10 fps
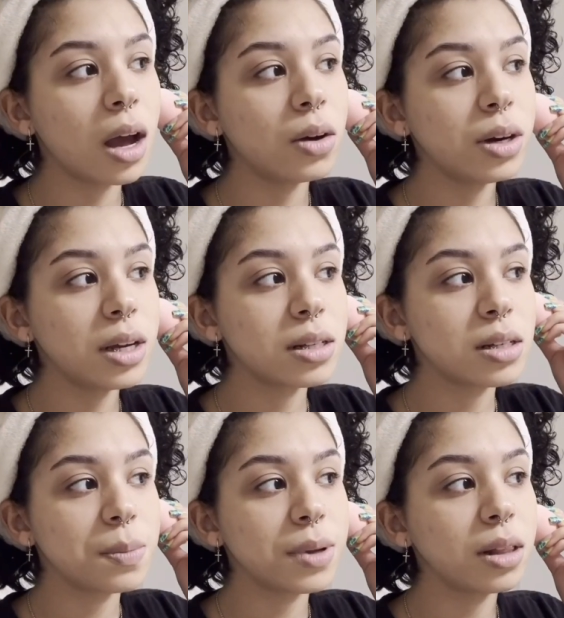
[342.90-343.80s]
Outing is
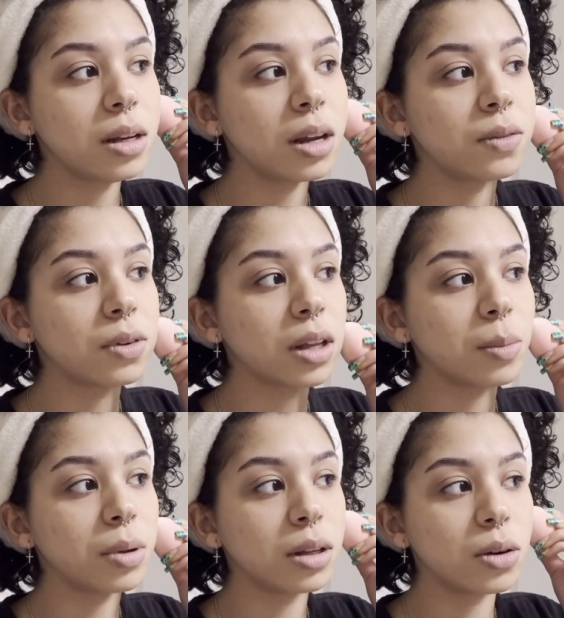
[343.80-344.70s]
typically done for
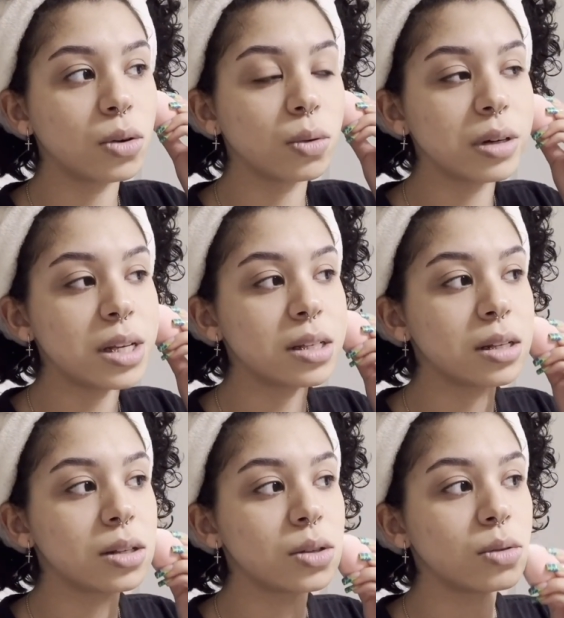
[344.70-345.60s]
like political
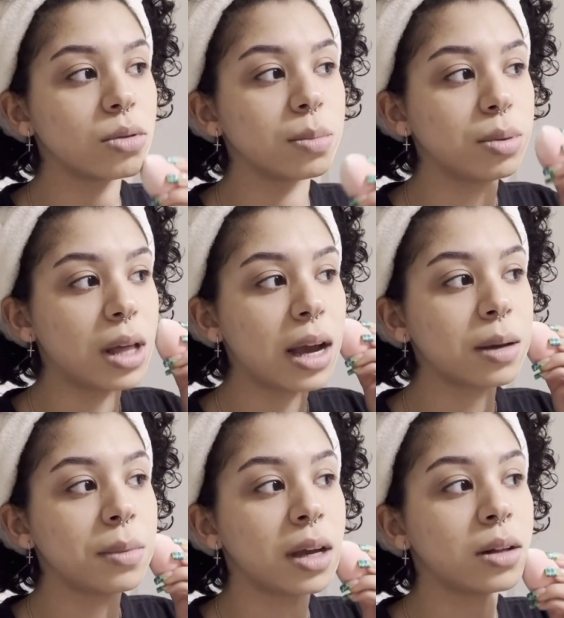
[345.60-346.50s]
reasons or
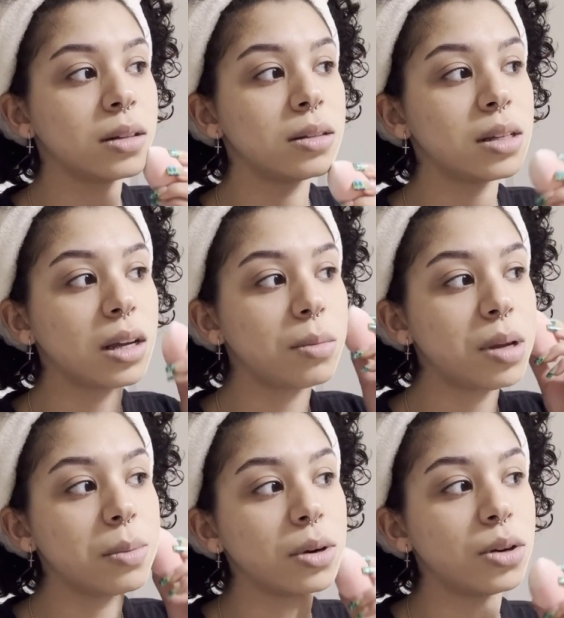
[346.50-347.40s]
blackmail to get
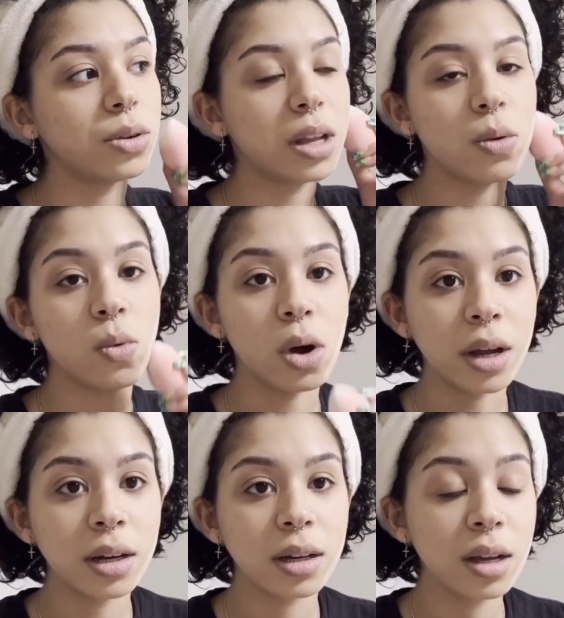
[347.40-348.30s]
people to do what they
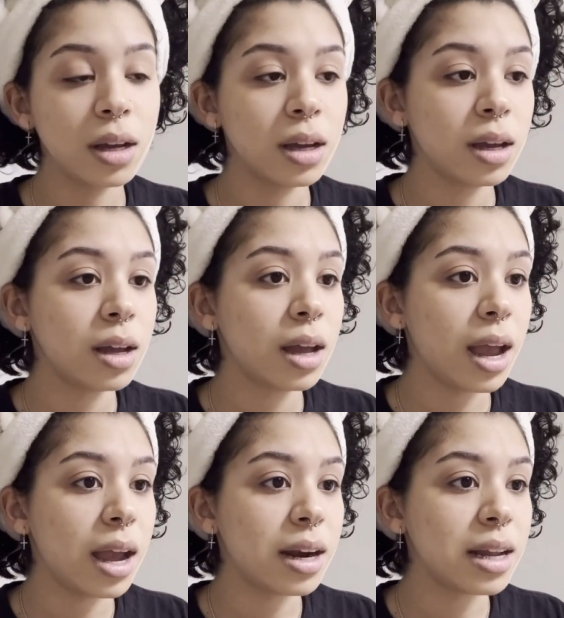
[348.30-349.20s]
want.
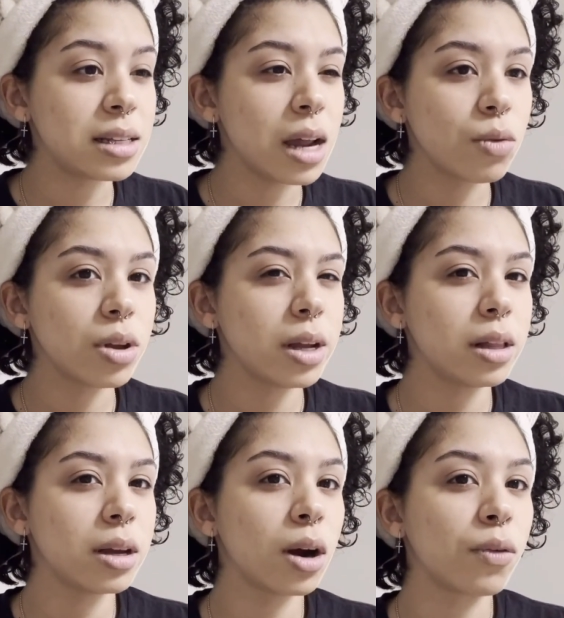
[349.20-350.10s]
And it's not really
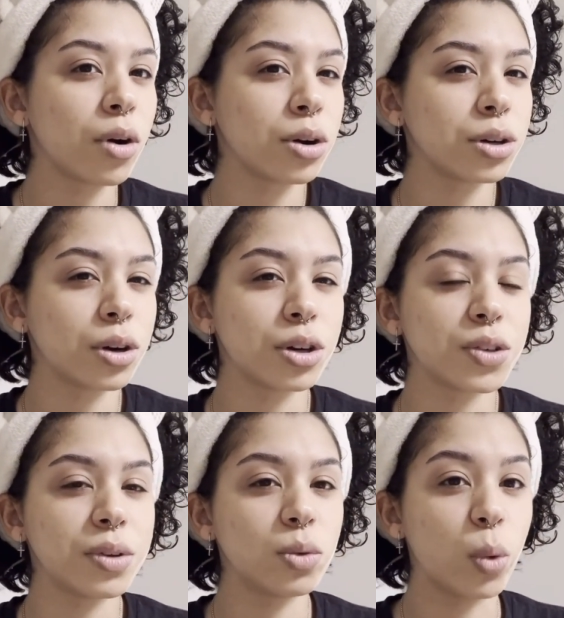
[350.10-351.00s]
clear if
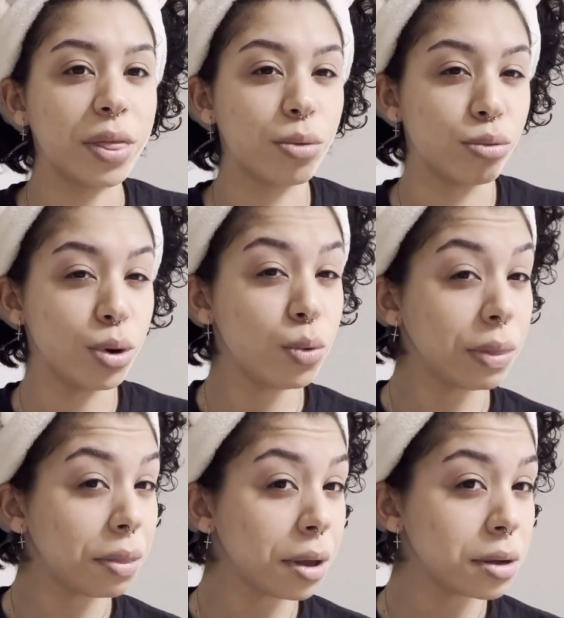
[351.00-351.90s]
Hirschfeld went through
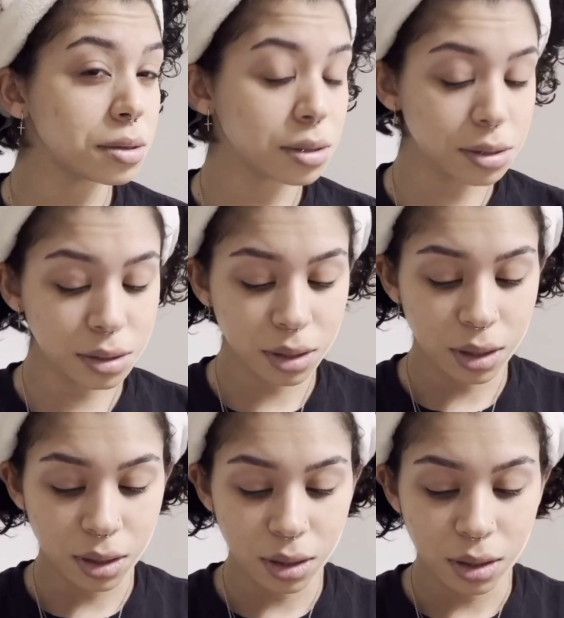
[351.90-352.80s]
with this,
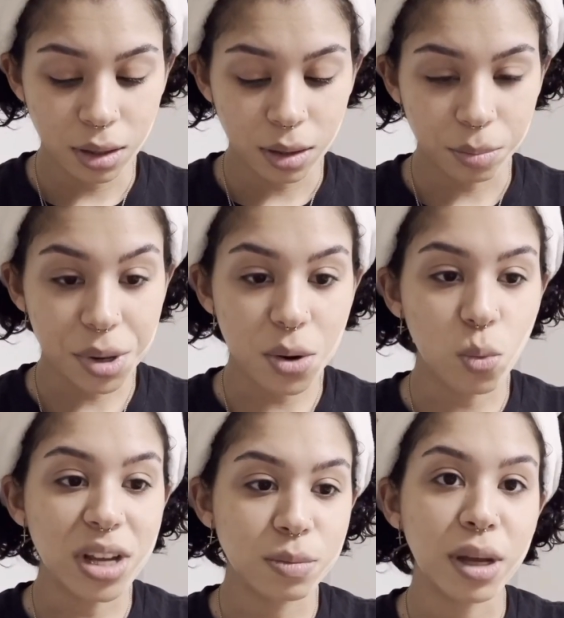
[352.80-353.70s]
but it
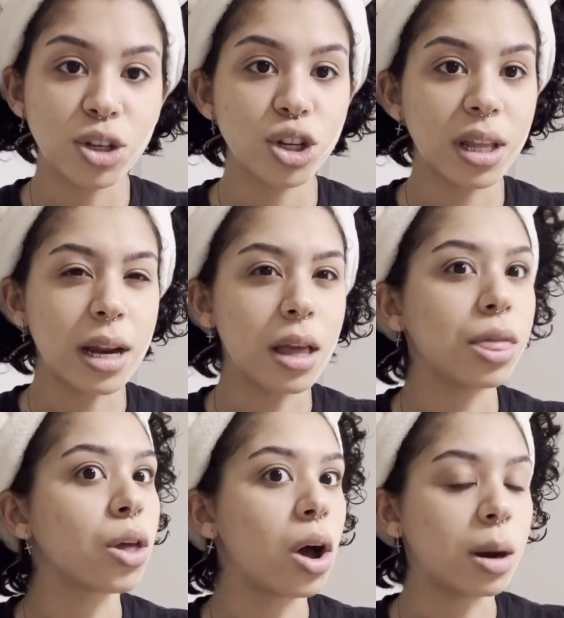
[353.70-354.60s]
was mentioned that he
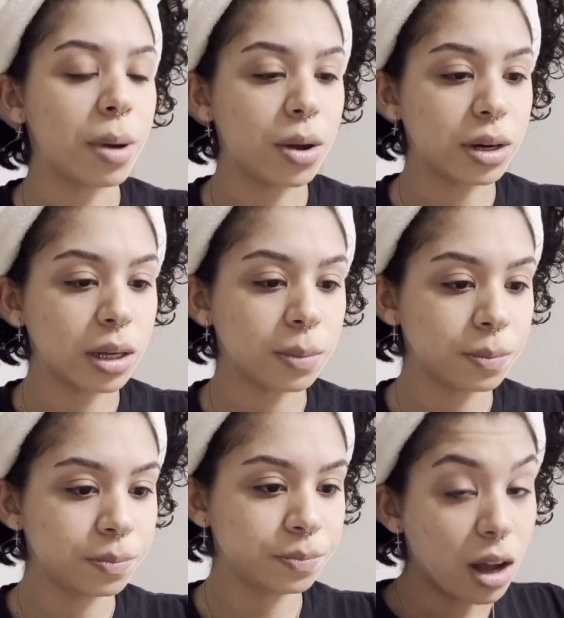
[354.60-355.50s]
thought about it.
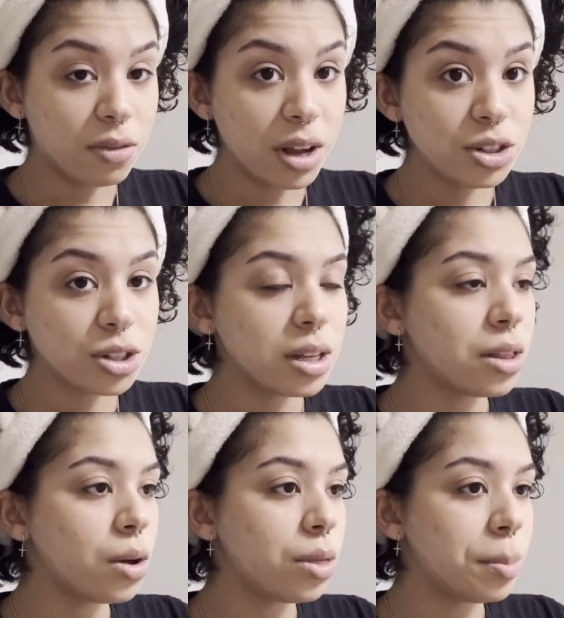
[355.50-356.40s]
Eventually,
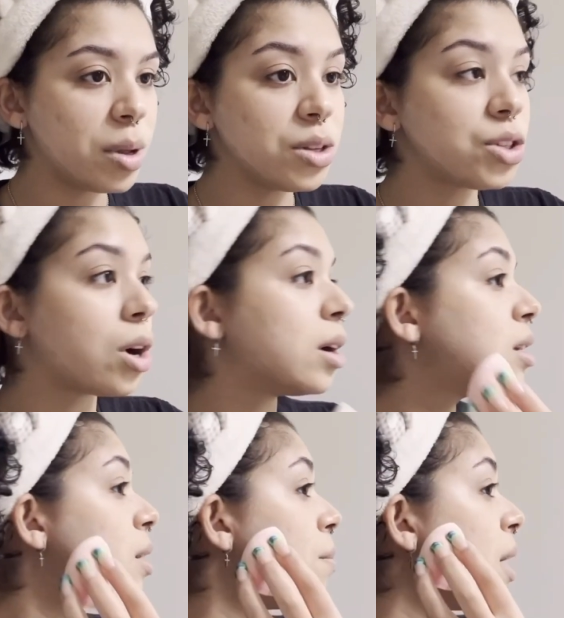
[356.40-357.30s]
though, the bill
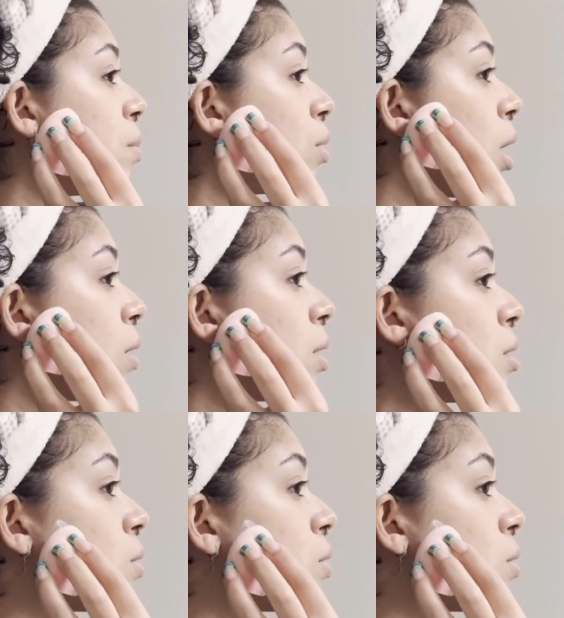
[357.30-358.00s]
started to make progress